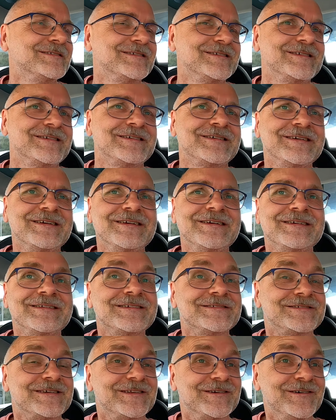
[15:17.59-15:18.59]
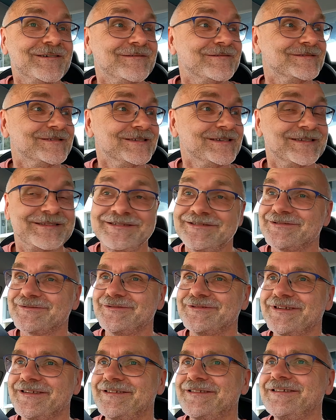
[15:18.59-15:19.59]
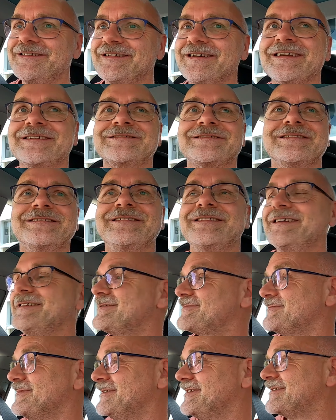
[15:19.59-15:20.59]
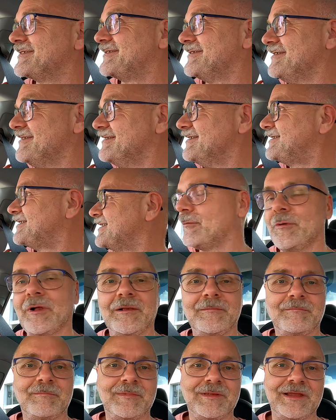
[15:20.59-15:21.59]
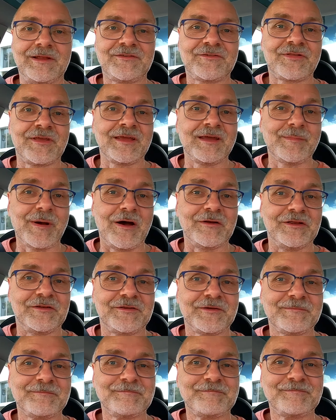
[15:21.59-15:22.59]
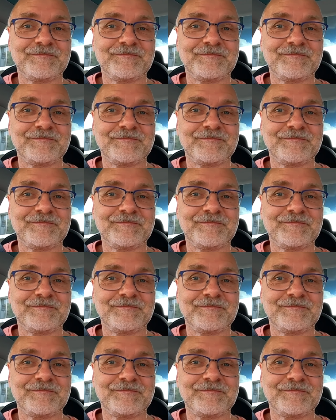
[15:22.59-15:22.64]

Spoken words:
I said, oh yeah, that's a good idea actually, that's really good. Oh, well, let's think about it.